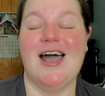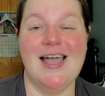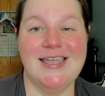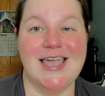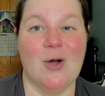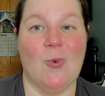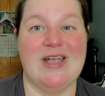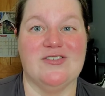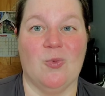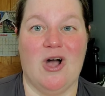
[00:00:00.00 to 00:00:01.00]
I can't
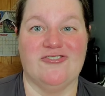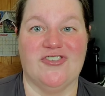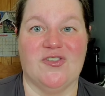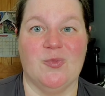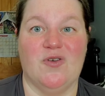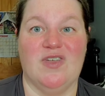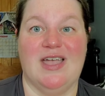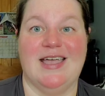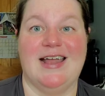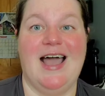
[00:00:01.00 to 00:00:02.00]
wait to watch this
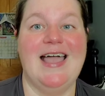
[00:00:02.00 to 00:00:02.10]
movie again.